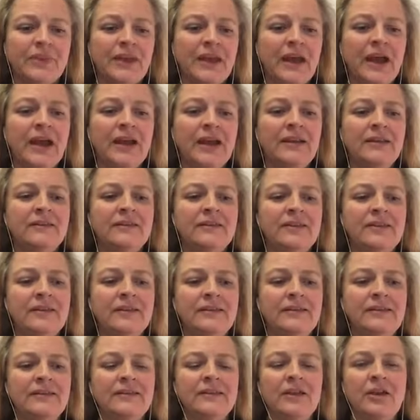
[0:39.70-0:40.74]
And
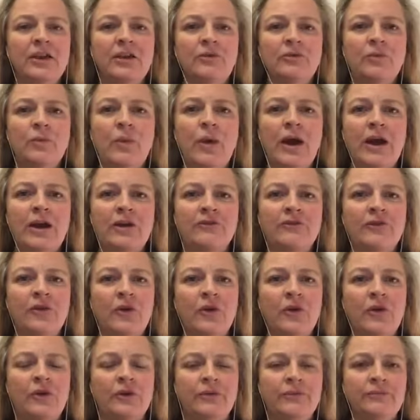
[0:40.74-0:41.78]
this is going to work
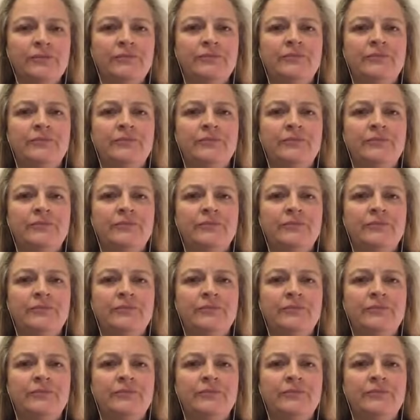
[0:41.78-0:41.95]
for